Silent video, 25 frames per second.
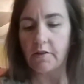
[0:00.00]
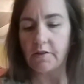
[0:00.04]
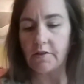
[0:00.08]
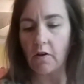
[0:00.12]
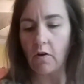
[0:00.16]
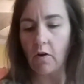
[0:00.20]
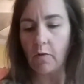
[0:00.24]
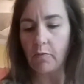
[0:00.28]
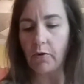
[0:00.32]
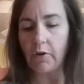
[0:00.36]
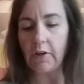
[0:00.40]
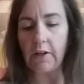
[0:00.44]

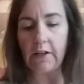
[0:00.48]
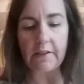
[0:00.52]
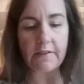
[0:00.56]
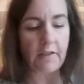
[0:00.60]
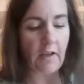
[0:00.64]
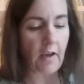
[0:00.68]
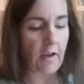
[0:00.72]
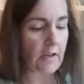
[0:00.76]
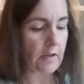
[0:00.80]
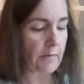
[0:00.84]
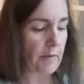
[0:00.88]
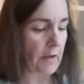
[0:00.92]
So I'm pretty
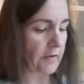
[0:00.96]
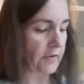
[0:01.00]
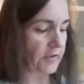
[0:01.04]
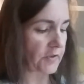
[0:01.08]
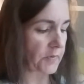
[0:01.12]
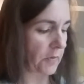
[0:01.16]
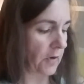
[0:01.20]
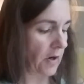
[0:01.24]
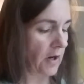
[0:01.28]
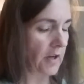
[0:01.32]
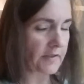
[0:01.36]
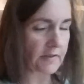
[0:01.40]
excited about
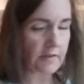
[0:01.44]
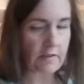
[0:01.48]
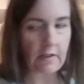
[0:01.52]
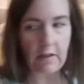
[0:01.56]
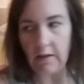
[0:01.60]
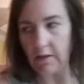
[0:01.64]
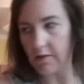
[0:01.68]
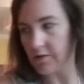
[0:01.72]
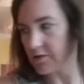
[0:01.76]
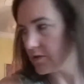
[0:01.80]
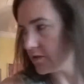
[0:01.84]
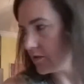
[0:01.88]
this
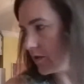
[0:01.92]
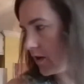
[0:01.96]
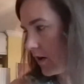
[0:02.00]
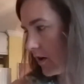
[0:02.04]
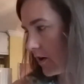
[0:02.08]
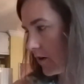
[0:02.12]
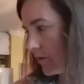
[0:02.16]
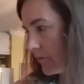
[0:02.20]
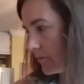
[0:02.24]
process.